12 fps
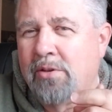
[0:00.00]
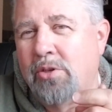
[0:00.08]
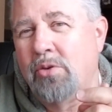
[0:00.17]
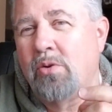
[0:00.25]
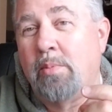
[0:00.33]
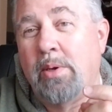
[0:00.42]

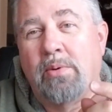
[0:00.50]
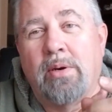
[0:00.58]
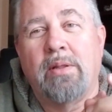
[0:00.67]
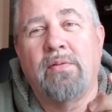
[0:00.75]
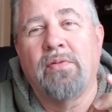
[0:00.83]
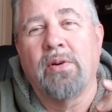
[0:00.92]
you will be one of
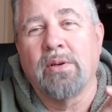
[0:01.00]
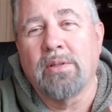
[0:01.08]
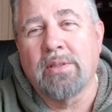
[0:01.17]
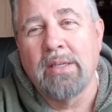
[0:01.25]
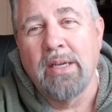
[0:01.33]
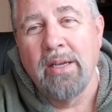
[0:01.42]
the
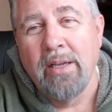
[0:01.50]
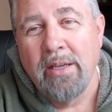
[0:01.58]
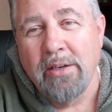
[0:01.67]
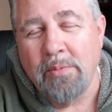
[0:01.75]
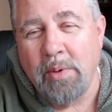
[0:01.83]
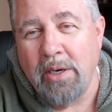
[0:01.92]
first
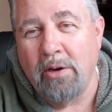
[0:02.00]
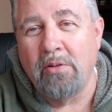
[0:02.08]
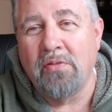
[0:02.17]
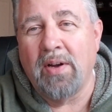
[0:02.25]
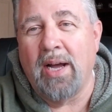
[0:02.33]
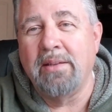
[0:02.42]
to be
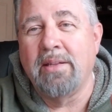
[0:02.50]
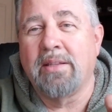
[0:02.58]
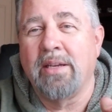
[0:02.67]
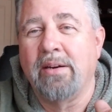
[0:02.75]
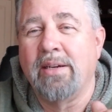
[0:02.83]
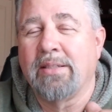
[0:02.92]
notified that
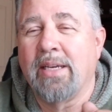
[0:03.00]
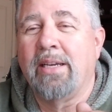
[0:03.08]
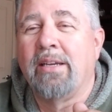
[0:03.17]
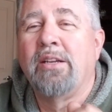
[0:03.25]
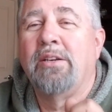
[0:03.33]
there is a